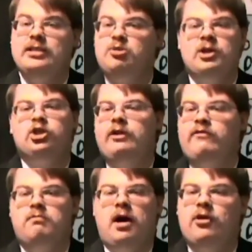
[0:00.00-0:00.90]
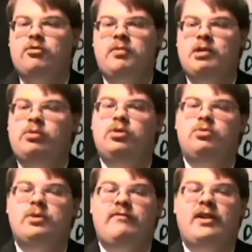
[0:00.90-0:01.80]
especially for modern people
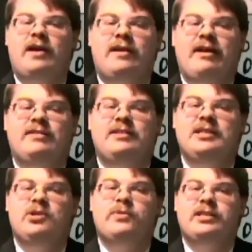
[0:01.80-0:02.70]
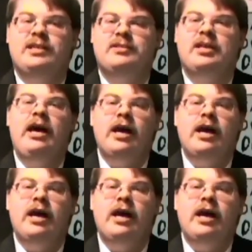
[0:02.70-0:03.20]
who have not had to deal with this